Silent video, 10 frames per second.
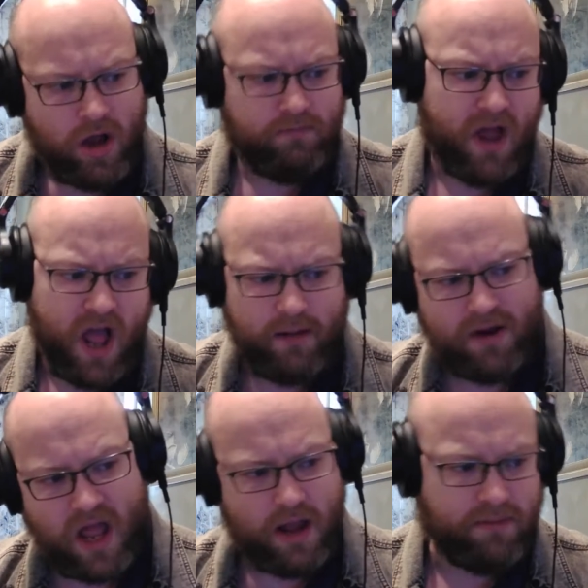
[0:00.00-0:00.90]
Blah,
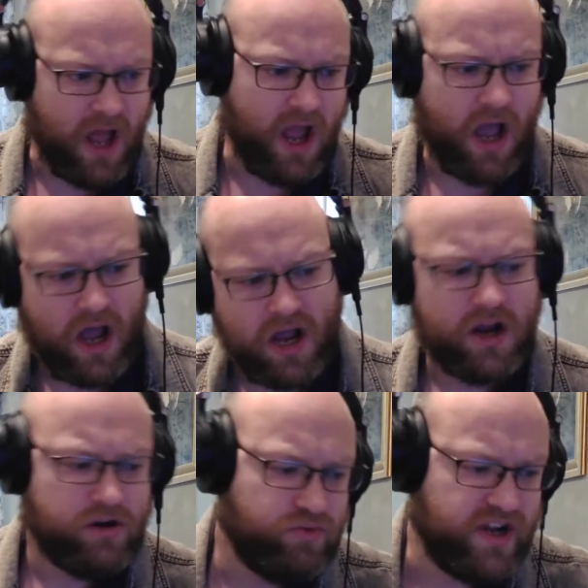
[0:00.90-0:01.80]
blah, blah.
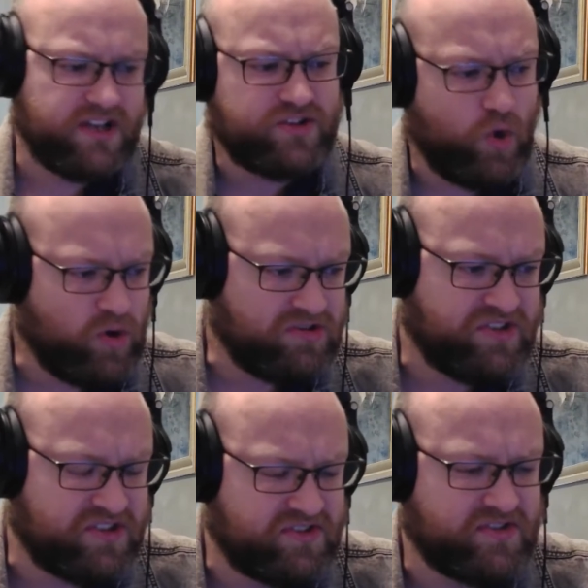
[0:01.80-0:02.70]

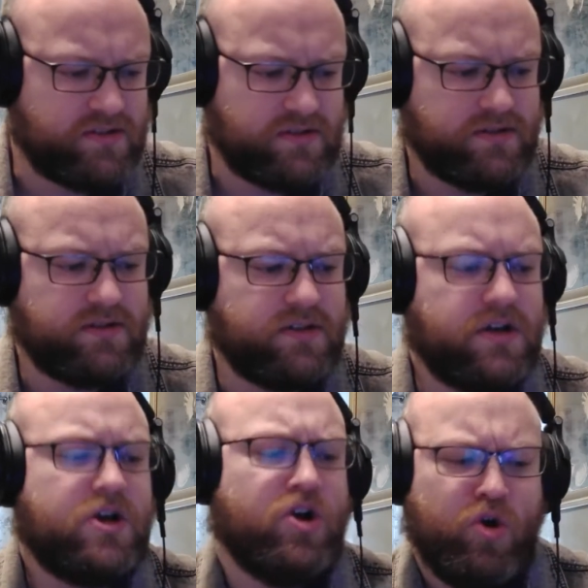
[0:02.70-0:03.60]
Resources.
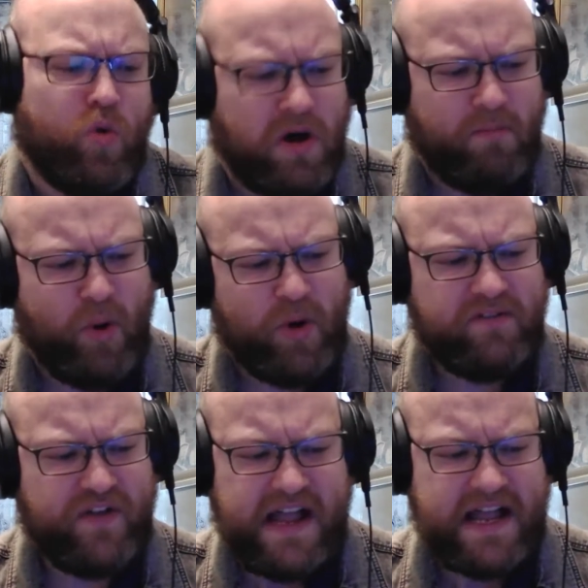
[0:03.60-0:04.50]
one
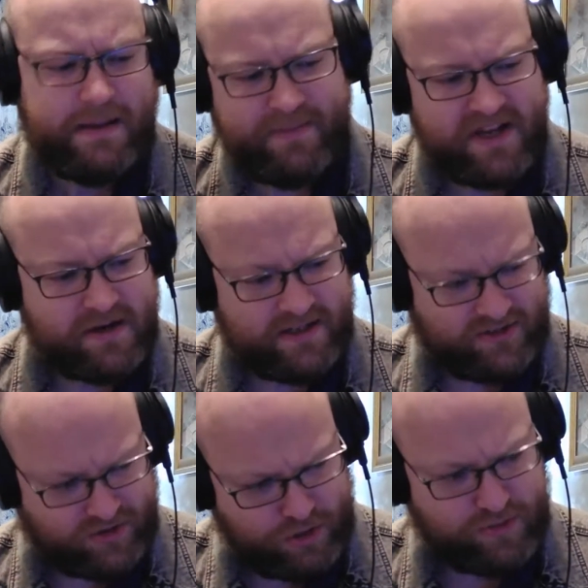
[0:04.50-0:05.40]
point five million
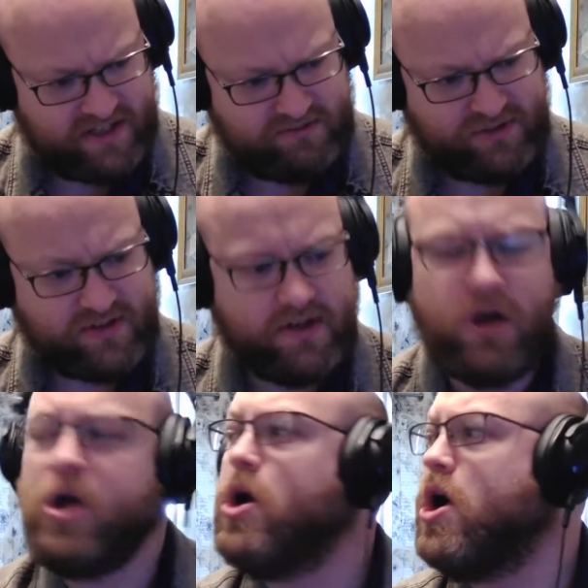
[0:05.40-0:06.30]
students.
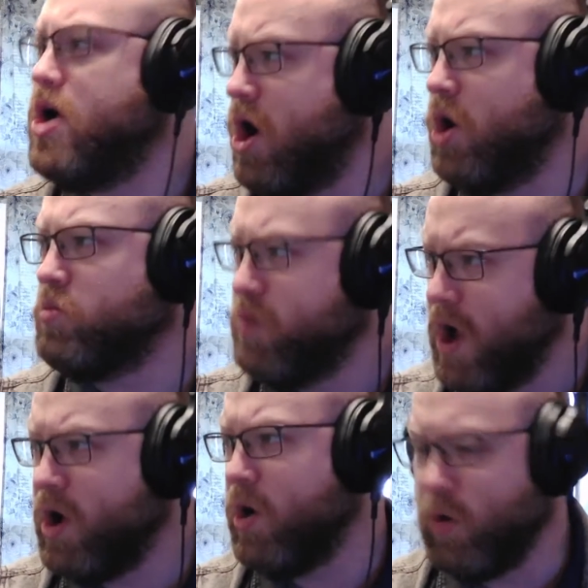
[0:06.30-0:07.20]
Oh,
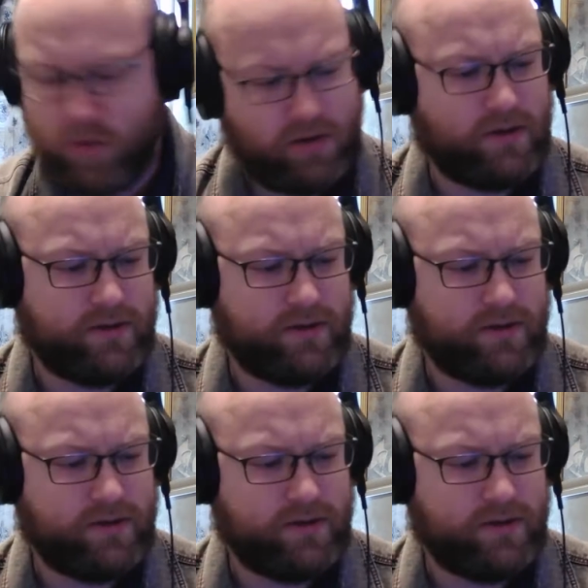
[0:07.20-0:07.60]
bro.